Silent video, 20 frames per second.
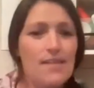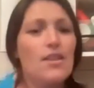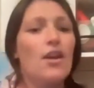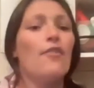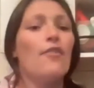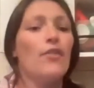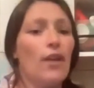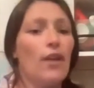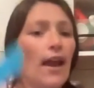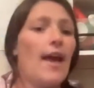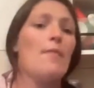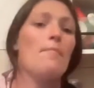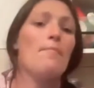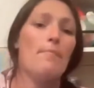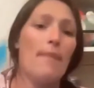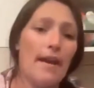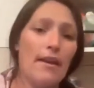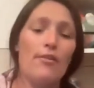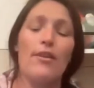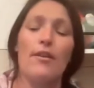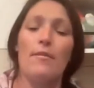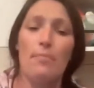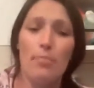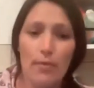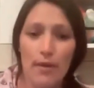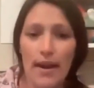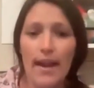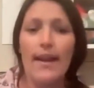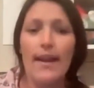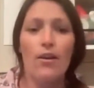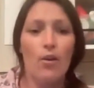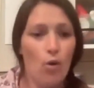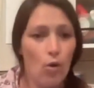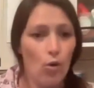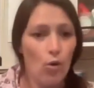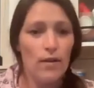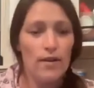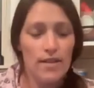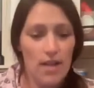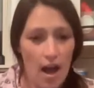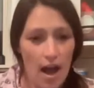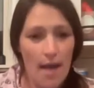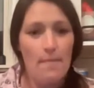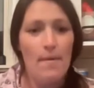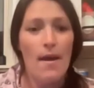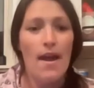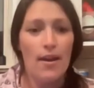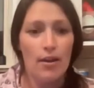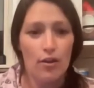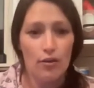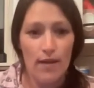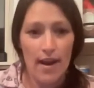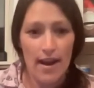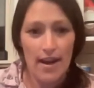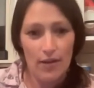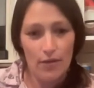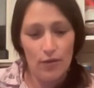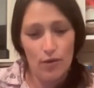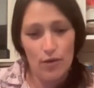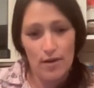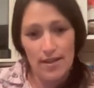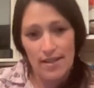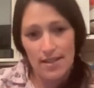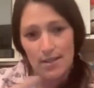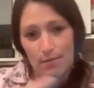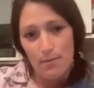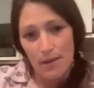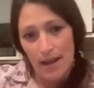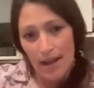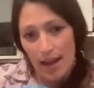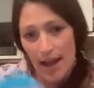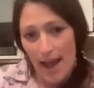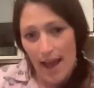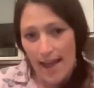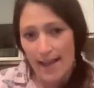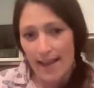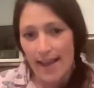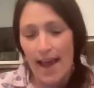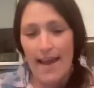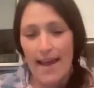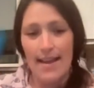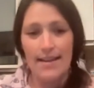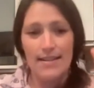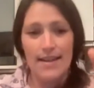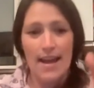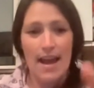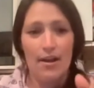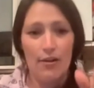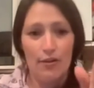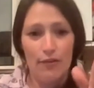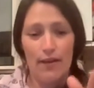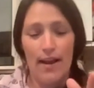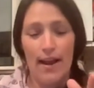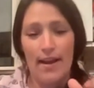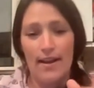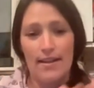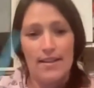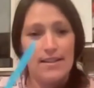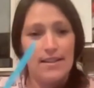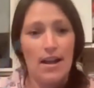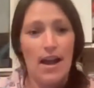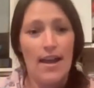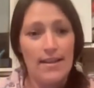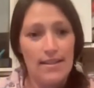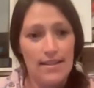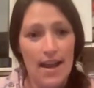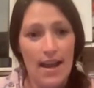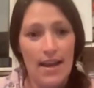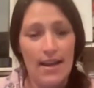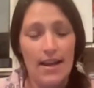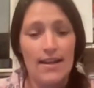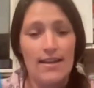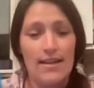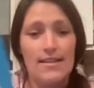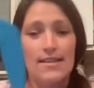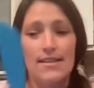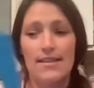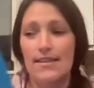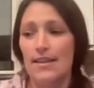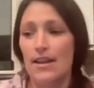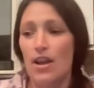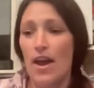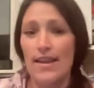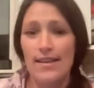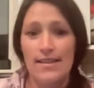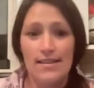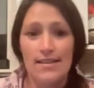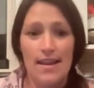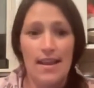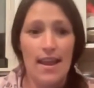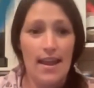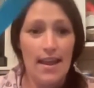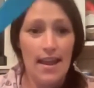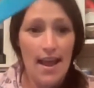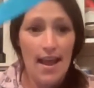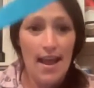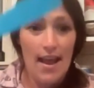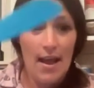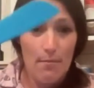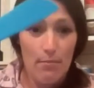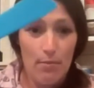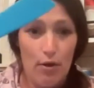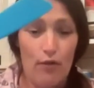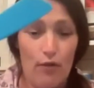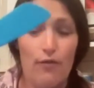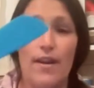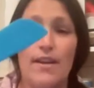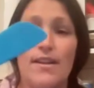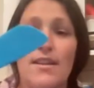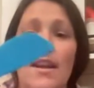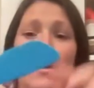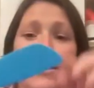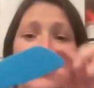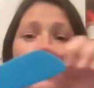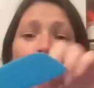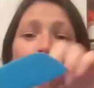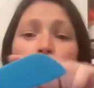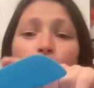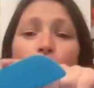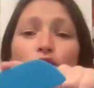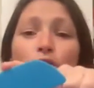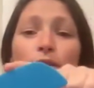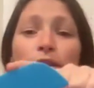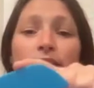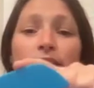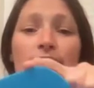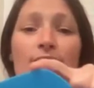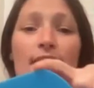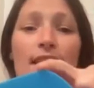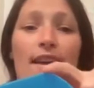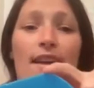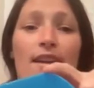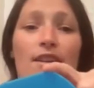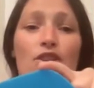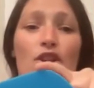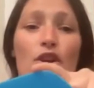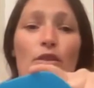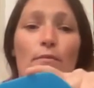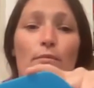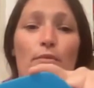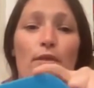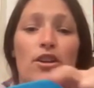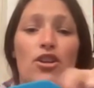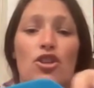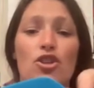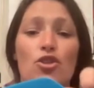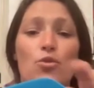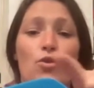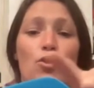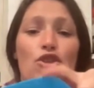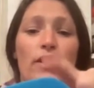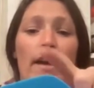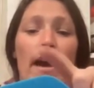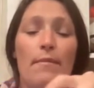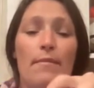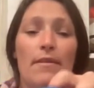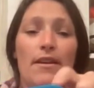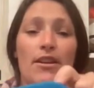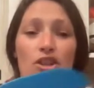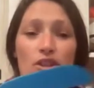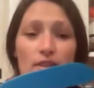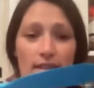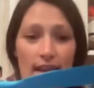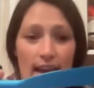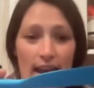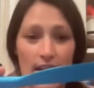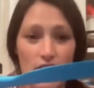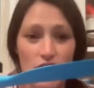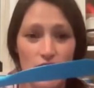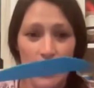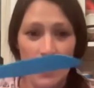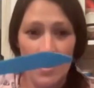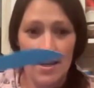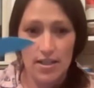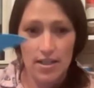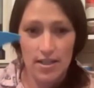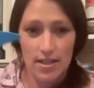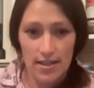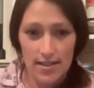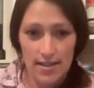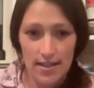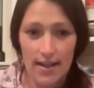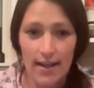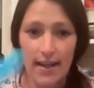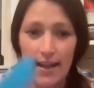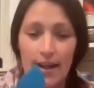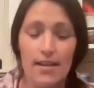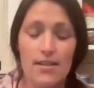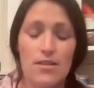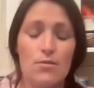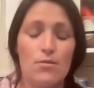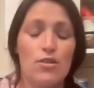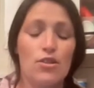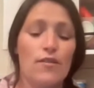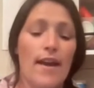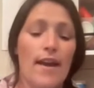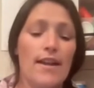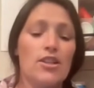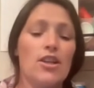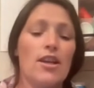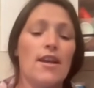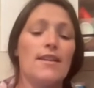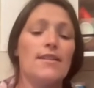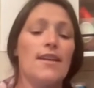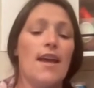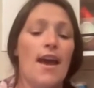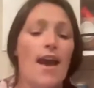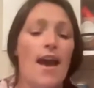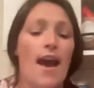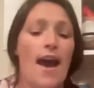So if you're like buttering bread all the time, great. If you want to smear a cake down and flatten a slice down and a slice thingy, perfect. Just if you're doing your silicone, don't brush your sharp edges against the edge of the silicone because it'll scratch it.